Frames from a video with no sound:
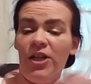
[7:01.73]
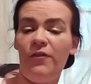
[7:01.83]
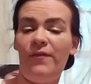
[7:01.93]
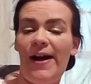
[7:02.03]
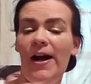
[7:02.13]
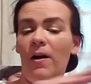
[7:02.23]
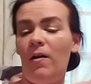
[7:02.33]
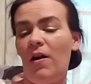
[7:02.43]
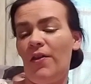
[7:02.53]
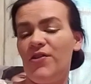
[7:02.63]
and you file
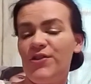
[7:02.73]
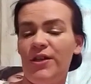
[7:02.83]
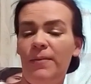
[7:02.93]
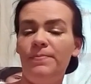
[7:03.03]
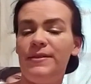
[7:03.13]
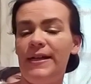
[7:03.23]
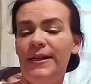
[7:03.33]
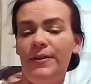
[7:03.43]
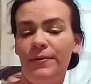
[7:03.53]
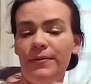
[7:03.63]
all the stumps
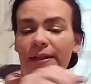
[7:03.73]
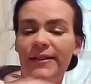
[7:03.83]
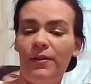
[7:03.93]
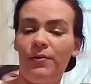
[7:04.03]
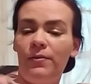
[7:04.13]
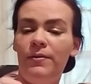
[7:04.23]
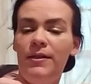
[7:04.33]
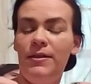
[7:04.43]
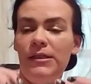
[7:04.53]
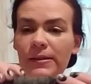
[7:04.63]
down, like the little
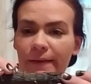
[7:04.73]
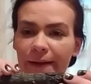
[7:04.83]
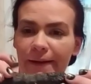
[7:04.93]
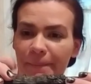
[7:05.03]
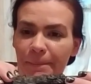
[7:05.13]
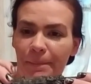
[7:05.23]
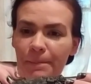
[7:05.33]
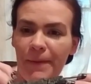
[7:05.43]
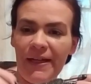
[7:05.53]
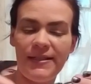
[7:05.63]
like
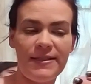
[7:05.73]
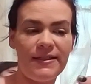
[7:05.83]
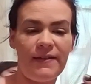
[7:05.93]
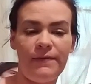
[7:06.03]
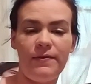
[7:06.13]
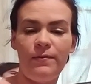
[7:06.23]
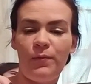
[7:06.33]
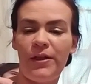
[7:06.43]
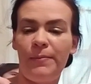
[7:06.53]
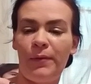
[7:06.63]
pieces of
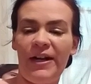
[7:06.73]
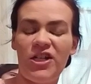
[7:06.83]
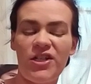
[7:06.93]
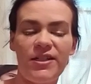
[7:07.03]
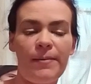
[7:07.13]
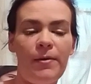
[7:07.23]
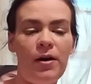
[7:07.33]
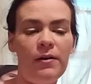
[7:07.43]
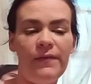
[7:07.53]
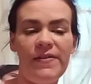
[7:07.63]
where the branches come
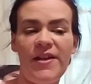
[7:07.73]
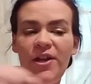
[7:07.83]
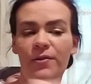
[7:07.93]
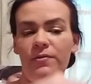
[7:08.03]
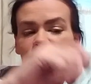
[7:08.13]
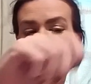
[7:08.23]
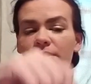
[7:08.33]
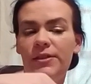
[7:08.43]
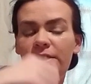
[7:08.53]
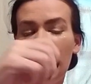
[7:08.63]
off, and then you
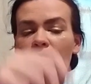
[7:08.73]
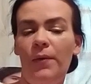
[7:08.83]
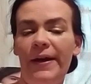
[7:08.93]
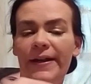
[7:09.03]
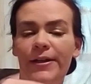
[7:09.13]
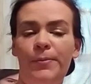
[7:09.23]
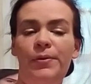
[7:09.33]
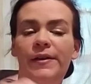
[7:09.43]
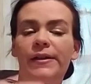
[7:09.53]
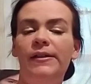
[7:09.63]
go and you
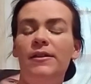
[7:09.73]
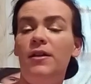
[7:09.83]
put